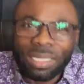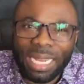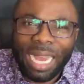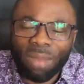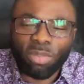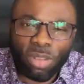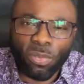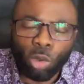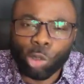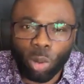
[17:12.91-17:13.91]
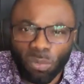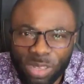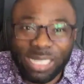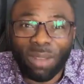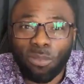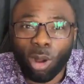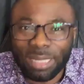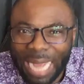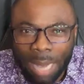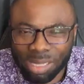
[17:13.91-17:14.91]
They have refused your visa four
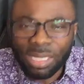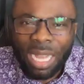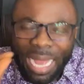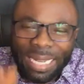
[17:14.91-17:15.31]
times.